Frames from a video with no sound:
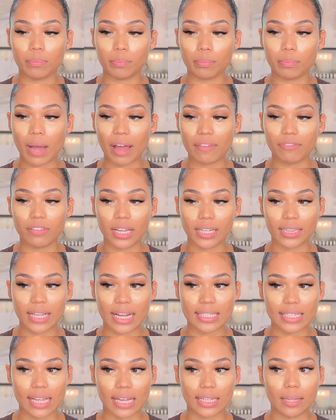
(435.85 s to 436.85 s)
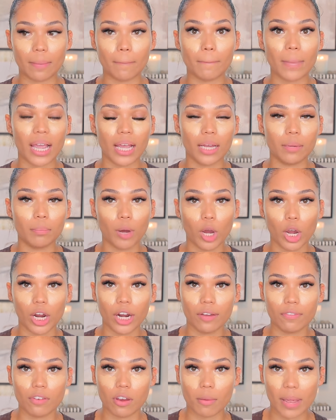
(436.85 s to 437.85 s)
I feel like that's like the main part
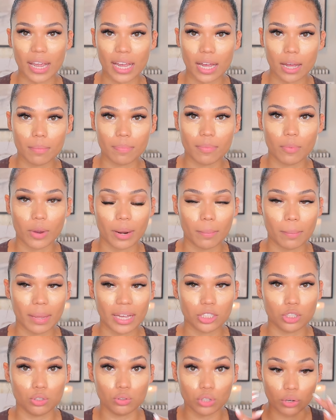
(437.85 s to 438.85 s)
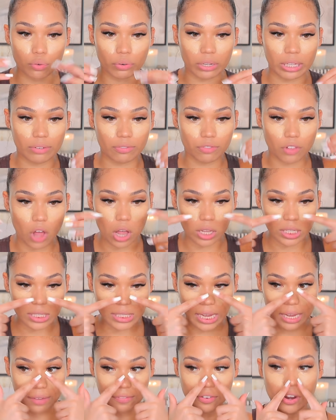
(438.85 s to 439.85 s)
of your makeup where it makes you look really flawless. Like
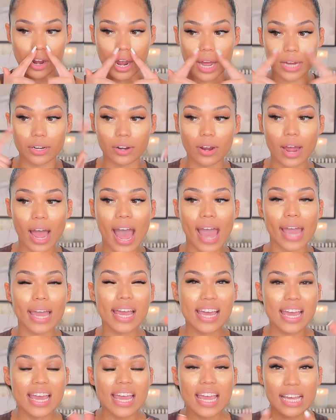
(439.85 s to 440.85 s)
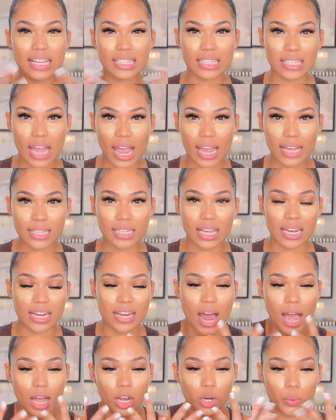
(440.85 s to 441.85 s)
if your under eye is nice and
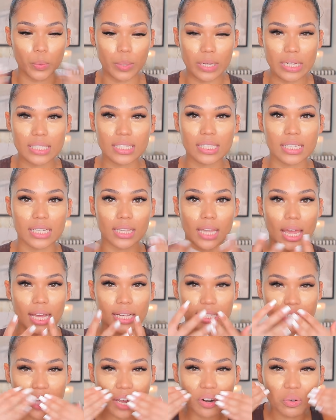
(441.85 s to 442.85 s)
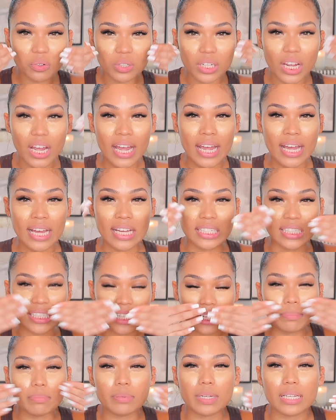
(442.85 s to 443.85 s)
not creased and like settled
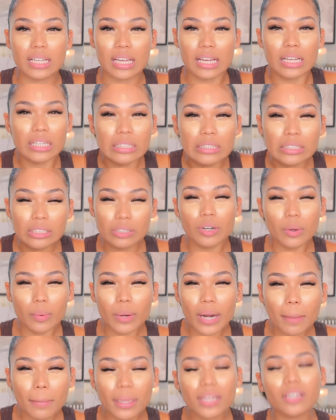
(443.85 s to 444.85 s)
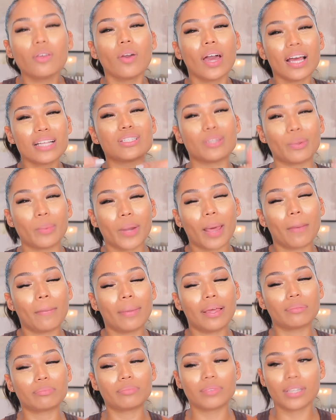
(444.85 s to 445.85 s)
deep in, you know what I mean? You guys know what I
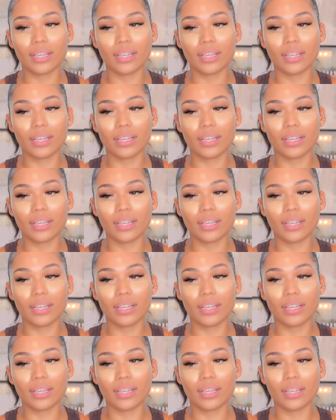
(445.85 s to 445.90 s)
mean.